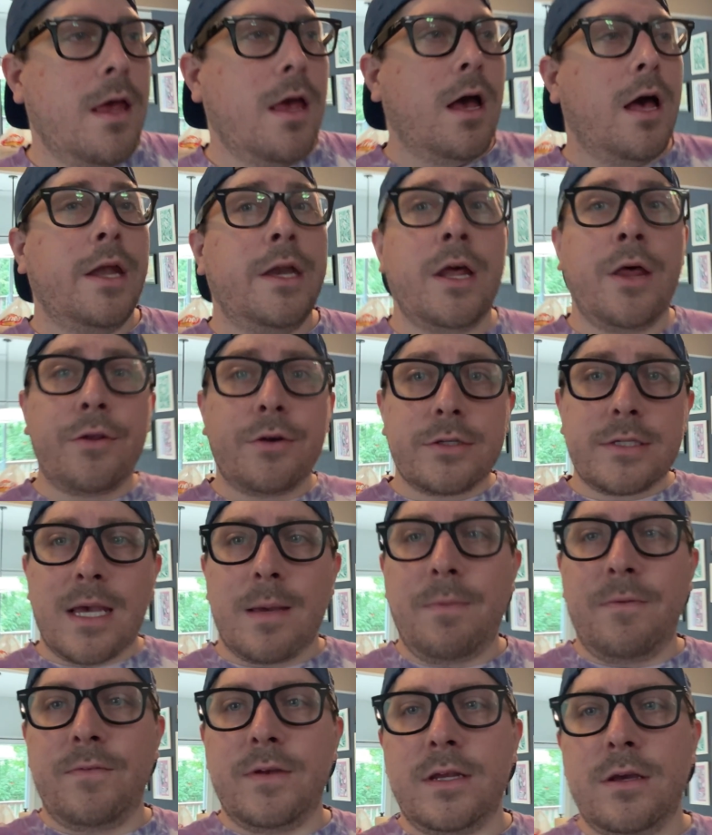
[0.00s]
Another
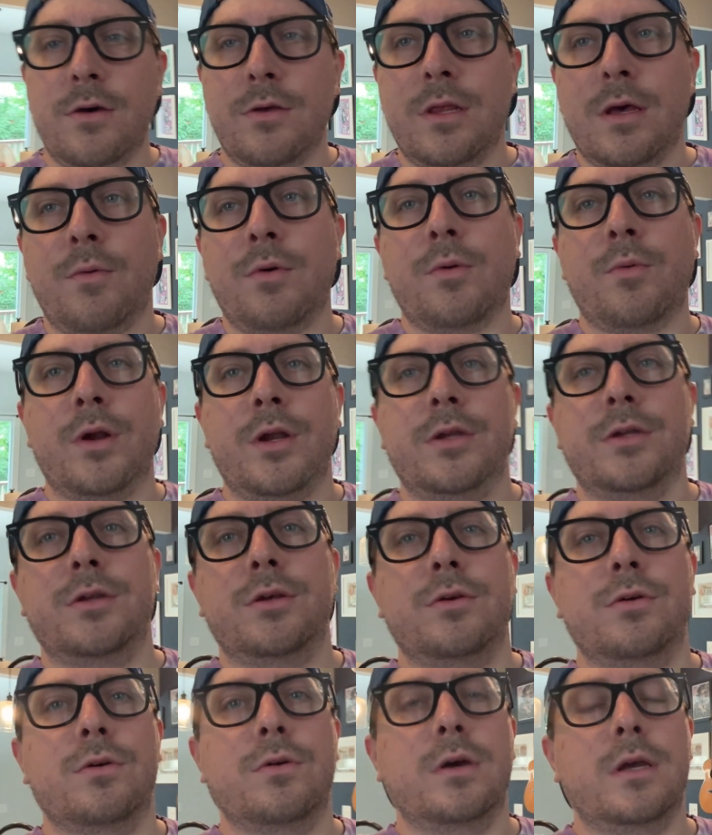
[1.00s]
type of video that we want to
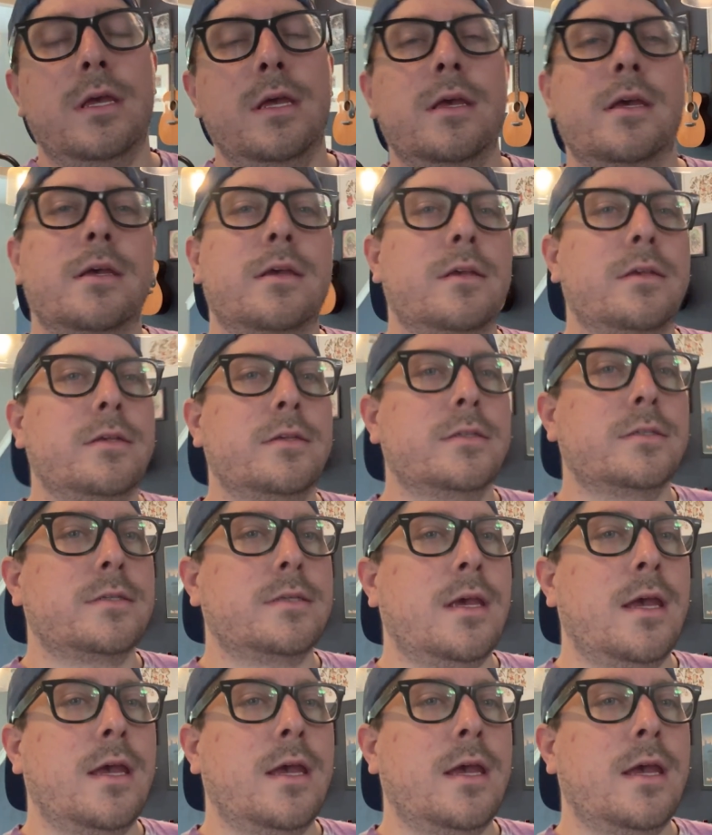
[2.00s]
do is